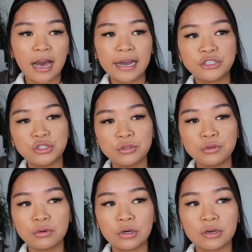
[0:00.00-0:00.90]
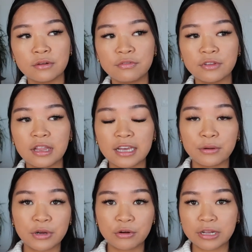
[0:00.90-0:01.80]
I do feel like I
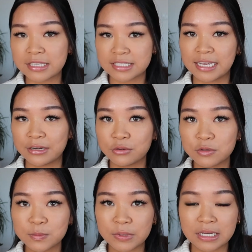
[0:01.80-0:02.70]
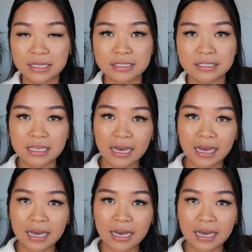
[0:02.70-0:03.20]
regret the sandals because